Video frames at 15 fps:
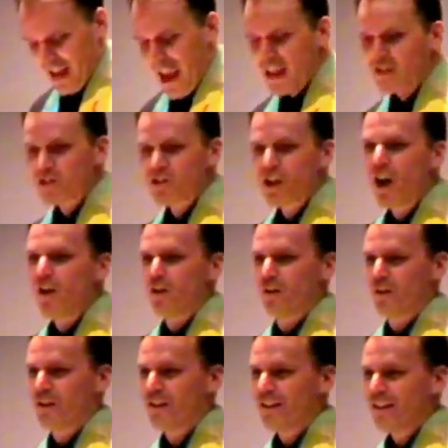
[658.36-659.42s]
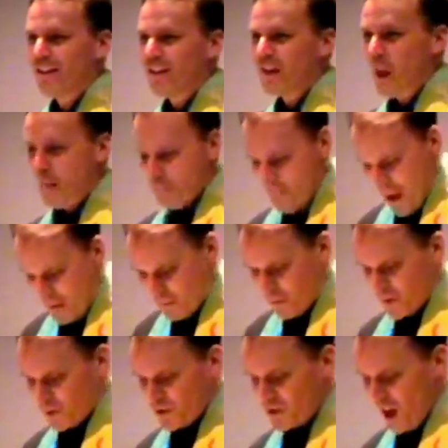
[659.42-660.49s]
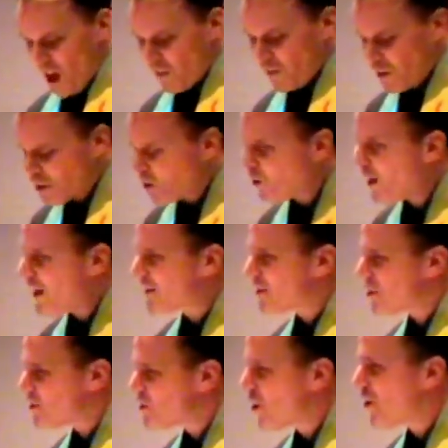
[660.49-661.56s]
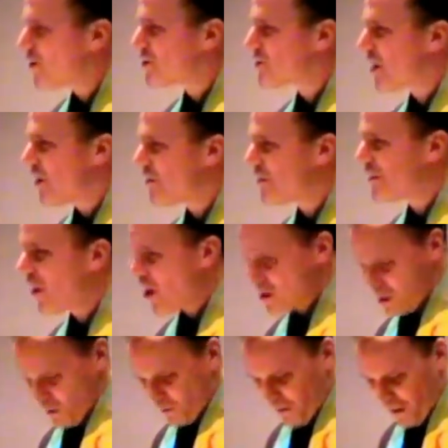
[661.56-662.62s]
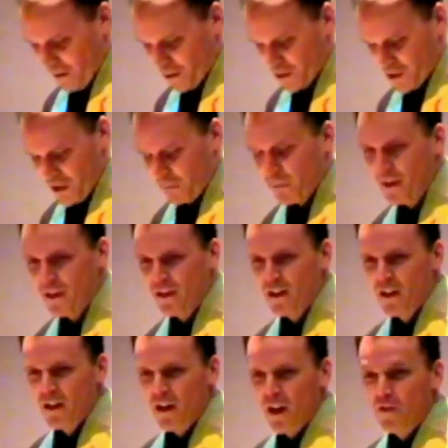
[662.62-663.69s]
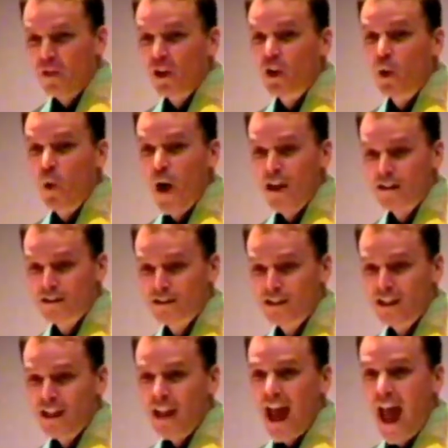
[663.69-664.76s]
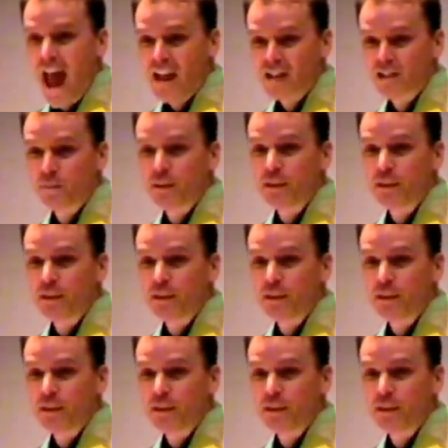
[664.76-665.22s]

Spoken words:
And so, members of the great church of the larger fellowship, the quest has